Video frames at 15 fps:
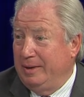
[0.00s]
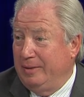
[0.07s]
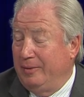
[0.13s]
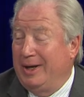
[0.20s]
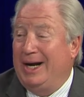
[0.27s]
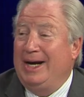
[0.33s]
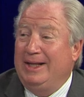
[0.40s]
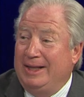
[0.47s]

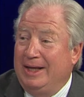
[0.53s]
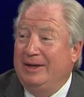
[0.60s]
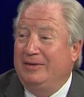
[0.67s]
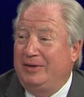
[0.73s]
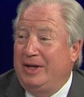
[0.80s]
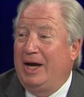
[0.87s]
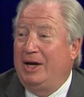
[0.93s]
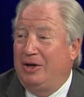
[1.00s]
what I think is
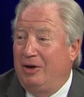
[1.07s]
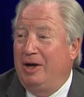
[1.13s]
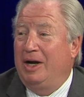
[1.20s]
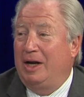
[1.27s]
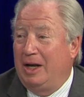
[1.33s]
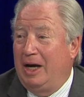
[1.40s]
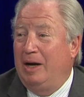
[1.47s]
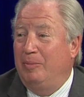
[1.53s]
the
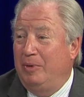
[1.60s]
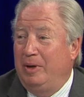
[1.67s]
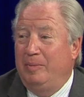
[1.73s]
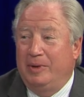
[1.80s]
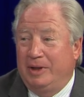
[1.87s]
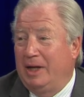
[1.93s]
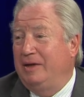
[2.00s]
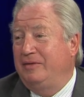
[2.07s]
iconic library,
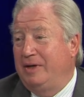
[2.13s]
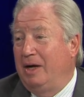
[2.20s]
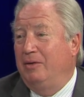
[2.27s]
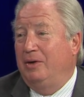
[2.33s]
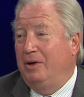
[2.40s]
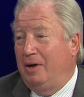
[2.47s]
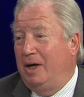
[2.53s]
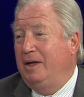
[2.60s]
but that's now
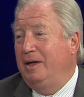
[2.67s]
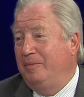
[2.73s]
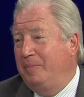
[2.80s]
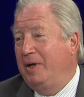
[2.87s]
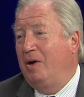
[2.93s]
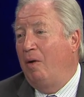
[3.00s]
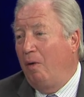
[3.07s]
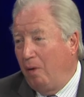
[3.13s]
gone and a
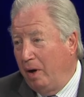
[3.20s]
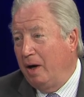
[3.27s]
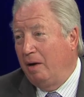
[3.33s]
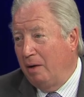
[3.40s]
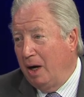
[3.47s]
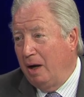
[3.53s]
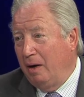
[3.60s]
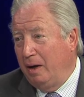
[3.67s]
big hole in the
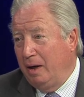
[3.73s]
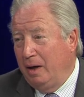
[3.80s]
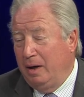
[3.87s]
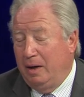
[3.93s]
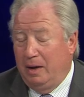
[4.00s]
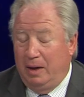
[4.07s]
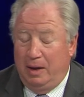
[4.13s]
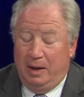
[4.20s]
ground.
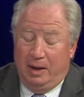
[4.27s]
Yep.